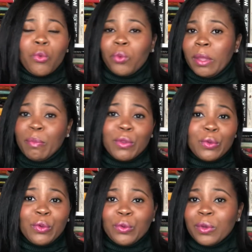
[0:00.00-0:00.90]
Women
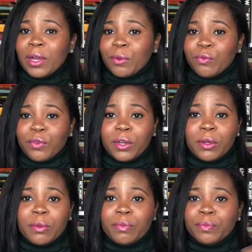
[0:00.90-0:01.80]
who come
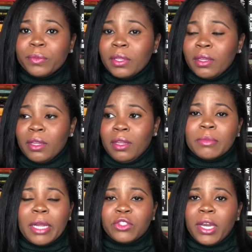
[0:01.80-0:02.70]
from, I'm
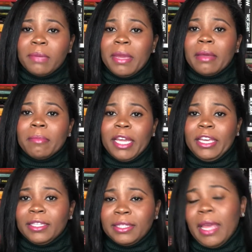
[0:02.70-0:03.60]
not trying to make a
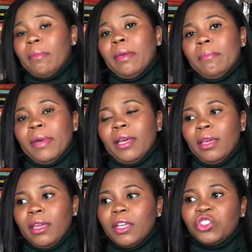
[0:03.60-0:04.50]
blanket statement,
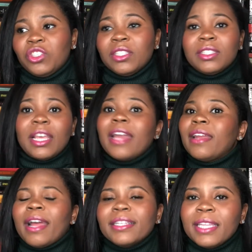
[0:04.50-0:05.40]
but it's just, and
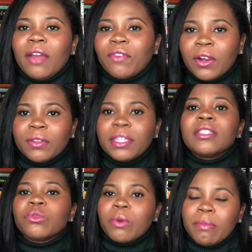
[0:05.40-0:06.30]
actually I've heard this
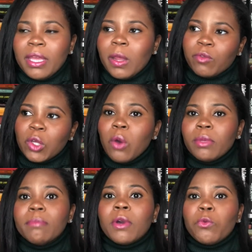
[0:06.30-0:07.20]
is what men have told
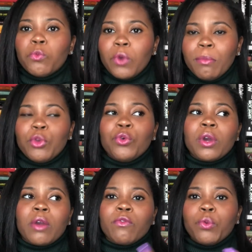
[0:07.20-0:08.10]
me, but women who
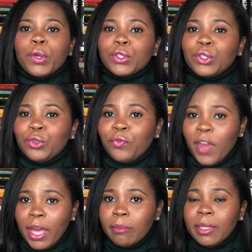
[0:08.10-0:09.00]
come from well-to-do
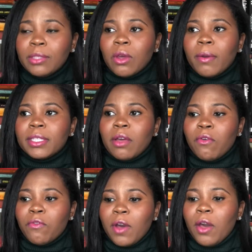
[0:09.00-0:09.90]
families, always have
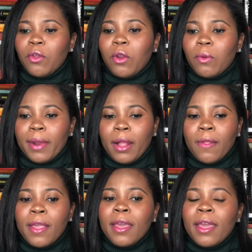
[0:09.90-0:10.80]
a father around,
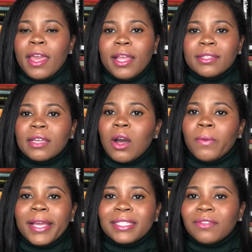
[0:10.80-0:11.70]
it's
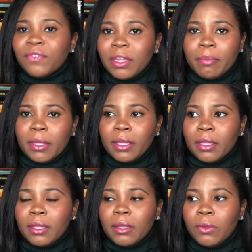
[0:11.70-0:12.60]
always flippant,
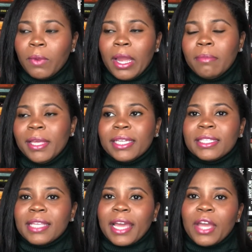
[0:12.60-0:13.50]
right? Because
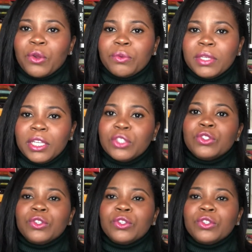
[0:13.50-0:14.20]
it's like, I don't need you.